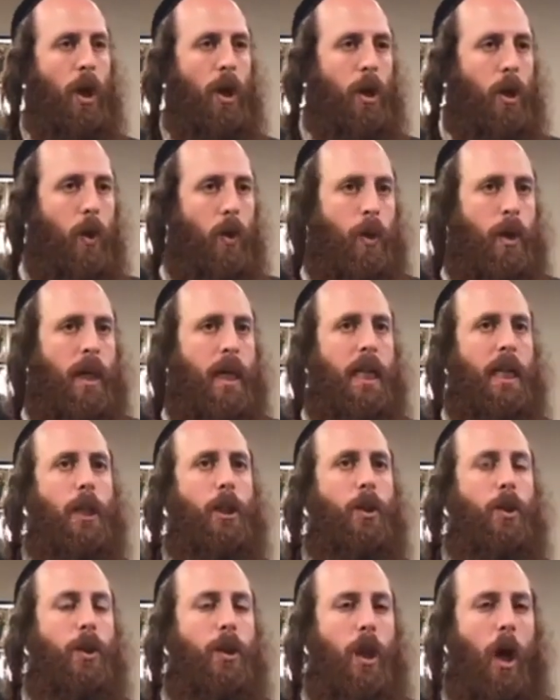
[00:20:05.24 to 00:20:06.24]
You need
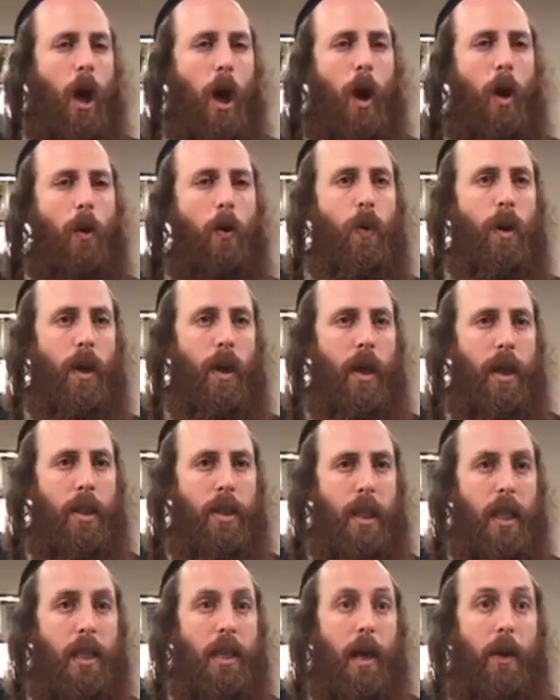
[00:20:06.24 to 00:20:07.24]
to know
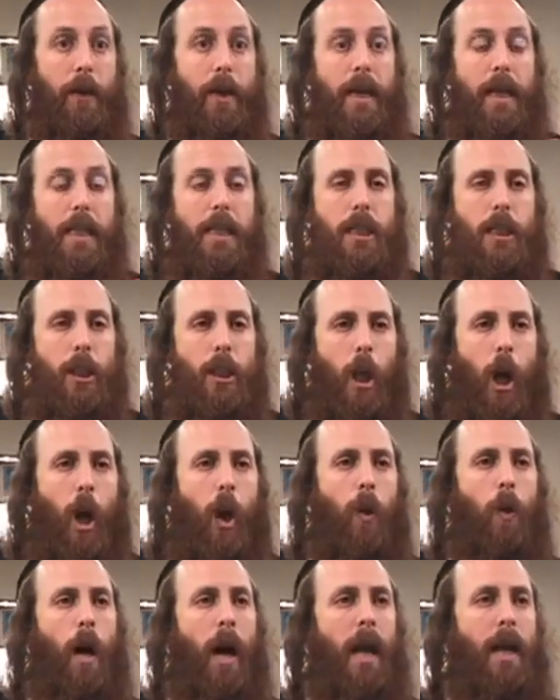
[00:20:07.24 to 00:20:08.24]
that there is
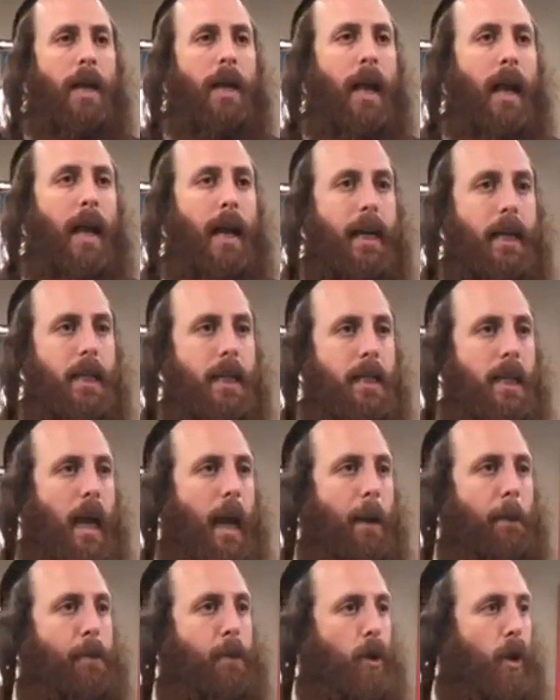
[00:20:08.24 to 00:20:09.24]
no one
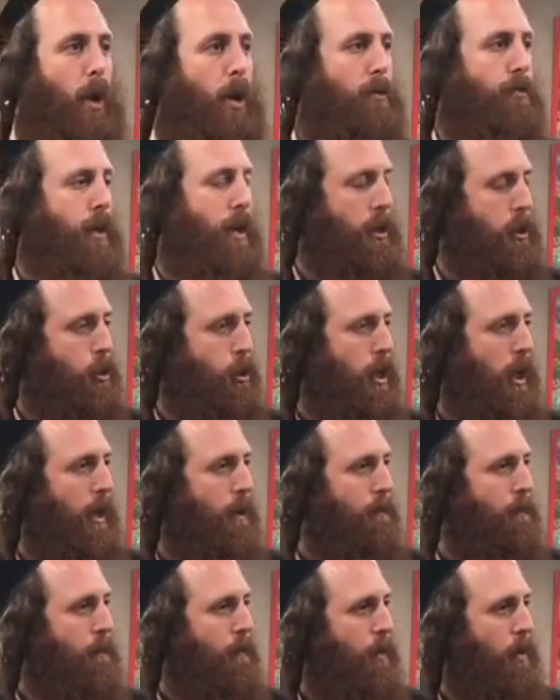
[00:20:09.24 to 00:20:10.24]
except of
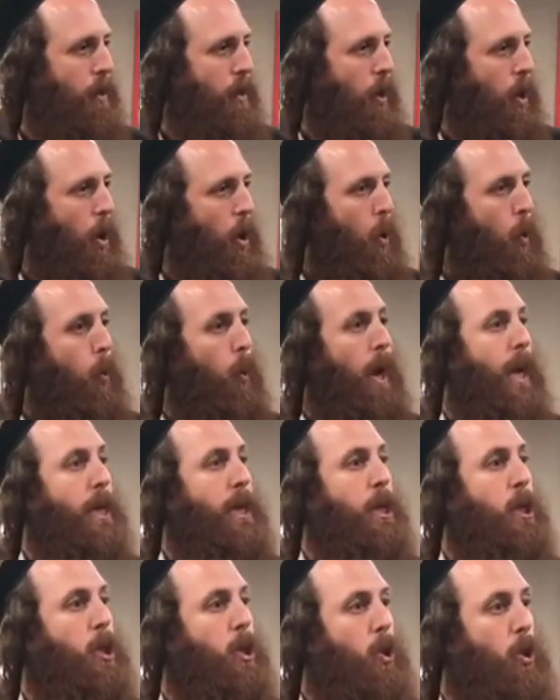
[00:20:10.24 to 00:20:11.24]
Hashem
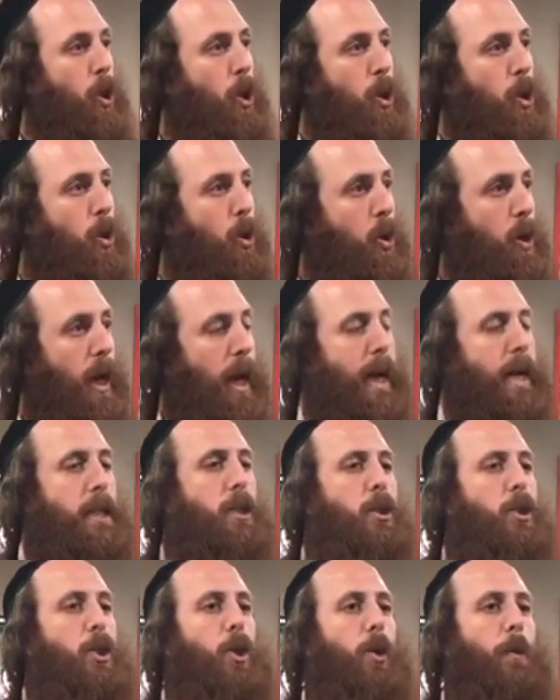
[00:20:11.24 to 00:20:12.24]
when you look
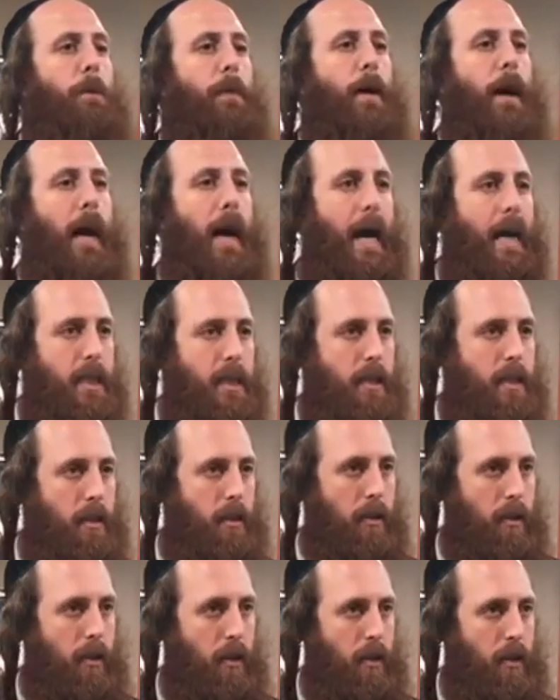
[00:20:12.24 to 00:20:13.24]
at your past